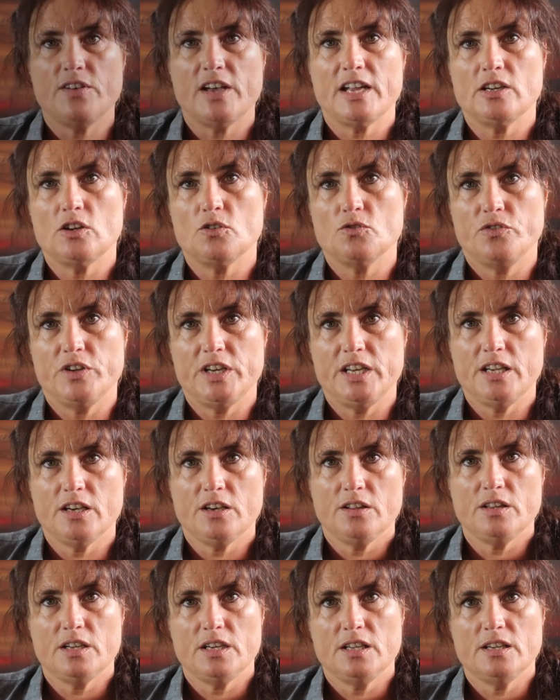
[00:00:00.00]
found a
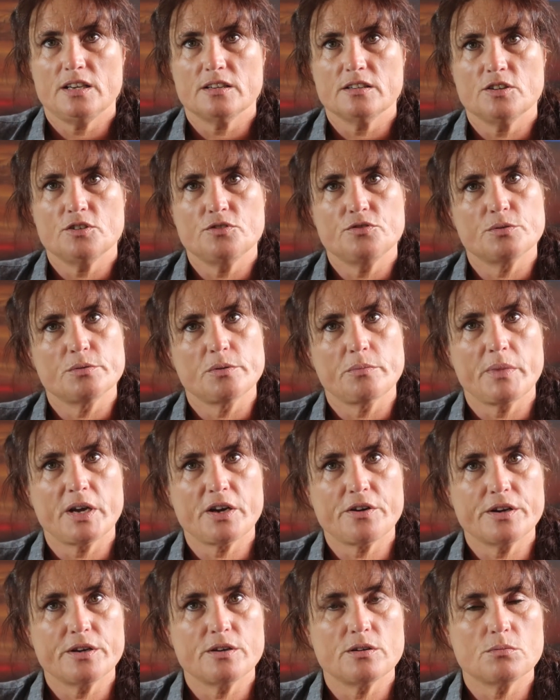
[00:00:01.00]
video that a young girl from
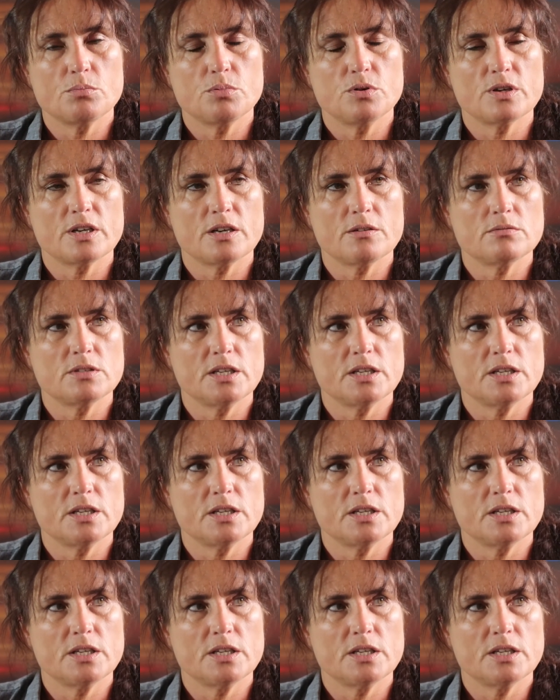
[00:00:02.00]
America had put up.